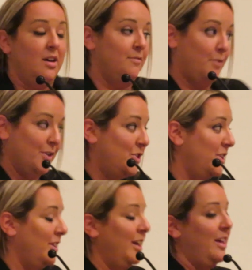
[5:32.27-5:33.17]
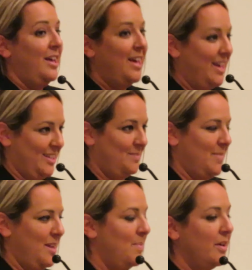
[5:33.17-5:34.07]
Unfortunately, as
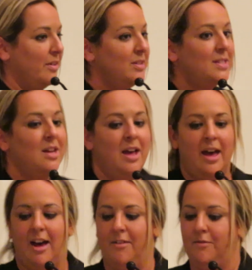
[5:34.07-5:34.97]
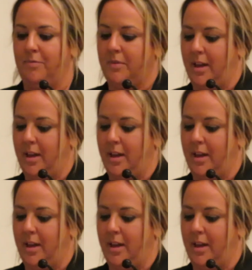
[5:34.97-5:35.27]
many bills that